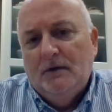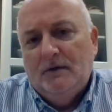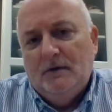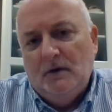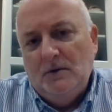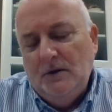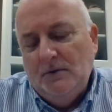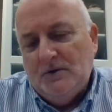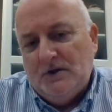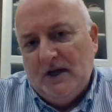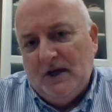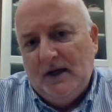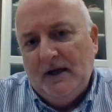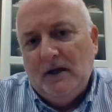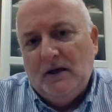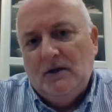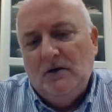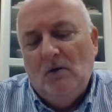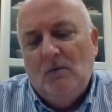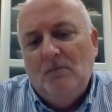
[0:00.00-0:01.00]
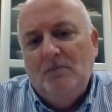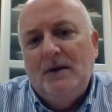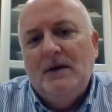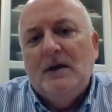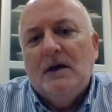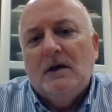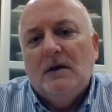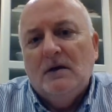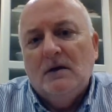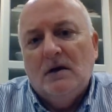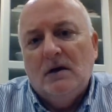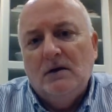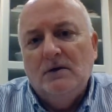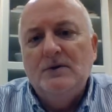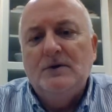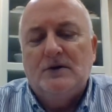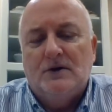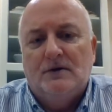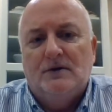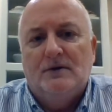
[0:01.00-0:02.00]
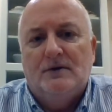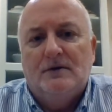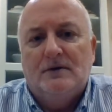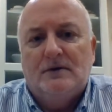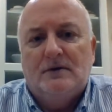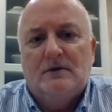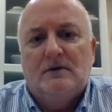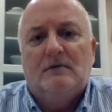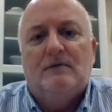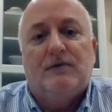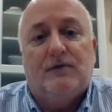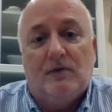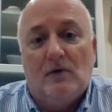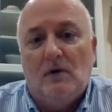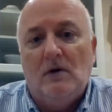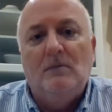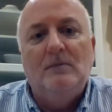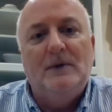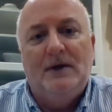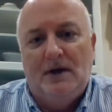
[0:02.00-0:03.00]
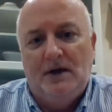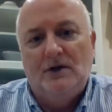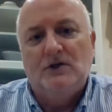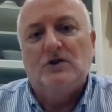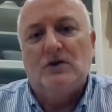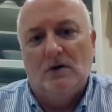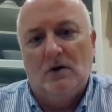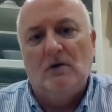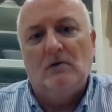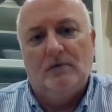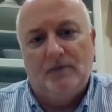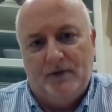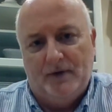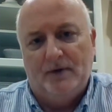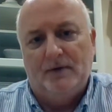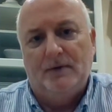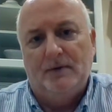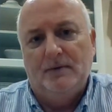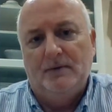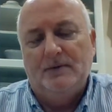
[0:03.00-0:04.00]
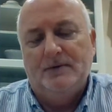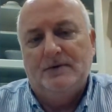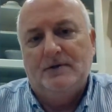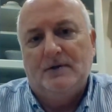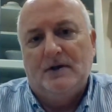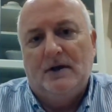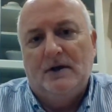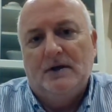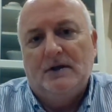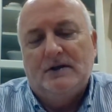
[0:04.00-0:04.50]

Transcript: So you take your mini conclusions from each of those